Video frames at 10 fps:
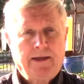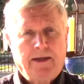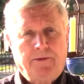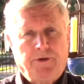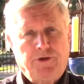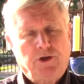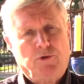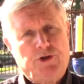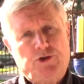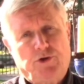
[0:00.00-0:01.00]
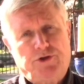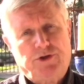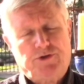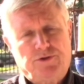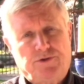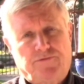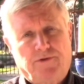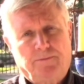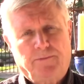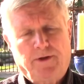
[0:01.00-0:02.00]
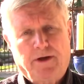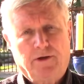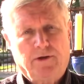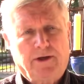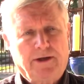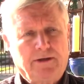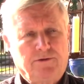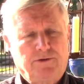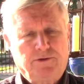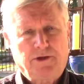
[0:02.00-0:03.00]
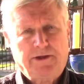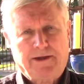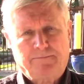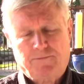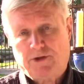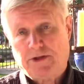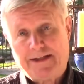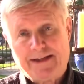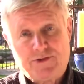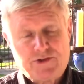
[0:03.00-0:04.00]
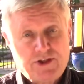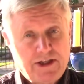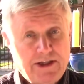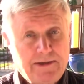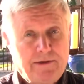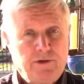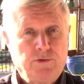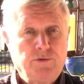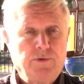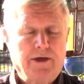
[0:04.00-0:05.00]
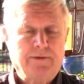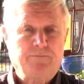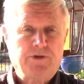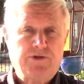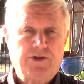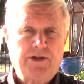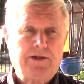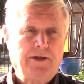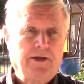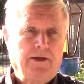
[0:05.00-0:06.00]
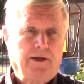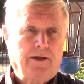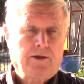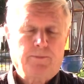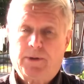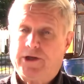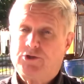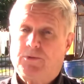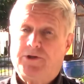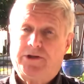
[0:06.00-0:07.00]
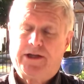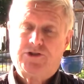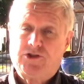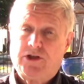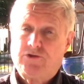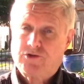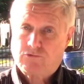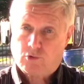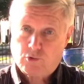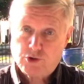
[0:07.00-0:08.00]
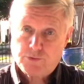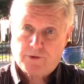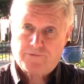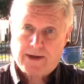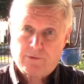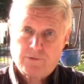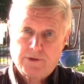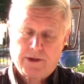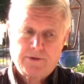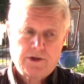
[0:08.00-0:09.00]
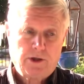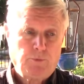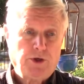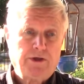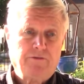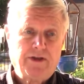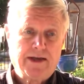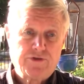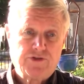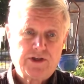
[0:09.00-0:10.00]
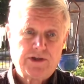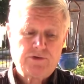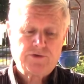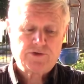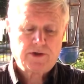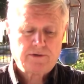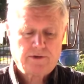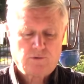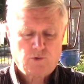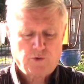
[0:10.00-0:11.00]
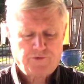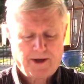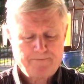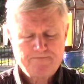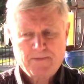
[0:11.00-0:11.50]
And then you go a short distance from there to the Dead Sea. You see the place where the Dead Sea Scrolls were found and the community of the Essenes that wrote them.